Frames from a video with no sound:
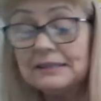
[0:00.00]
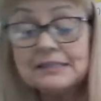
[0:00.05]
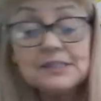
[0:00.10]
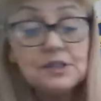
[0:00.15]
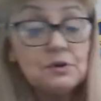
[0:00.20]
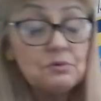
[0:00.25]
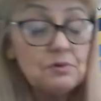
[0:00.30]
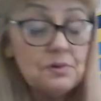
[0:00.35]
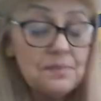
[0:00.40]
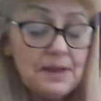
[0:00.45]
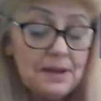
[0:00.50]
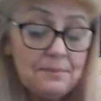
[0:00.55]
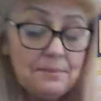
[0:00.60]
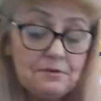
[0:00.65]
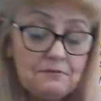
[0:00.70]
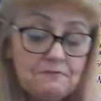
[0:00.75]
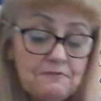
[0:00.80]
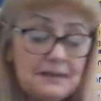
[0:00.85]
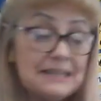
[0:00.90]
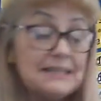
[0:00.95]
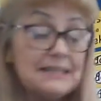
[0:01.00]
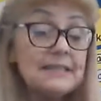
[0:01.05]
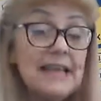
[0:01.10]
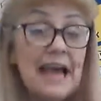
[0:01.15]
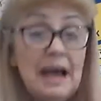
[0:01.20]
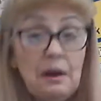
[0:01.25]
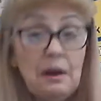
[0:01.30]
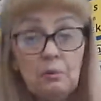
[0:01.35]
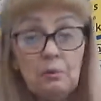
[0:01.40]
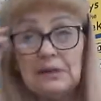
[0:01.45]
So remember, friends,
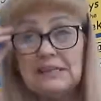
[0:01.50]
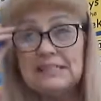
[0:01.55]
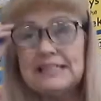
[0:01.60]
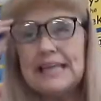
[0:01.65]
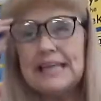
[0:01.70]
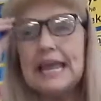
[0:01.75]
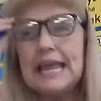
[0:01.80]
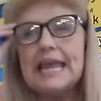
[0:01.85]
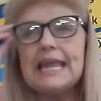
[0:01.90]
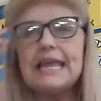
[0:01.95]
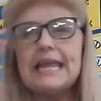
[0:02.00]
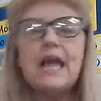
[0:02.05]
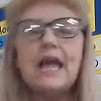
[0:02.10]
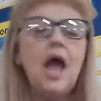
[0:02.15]
that was a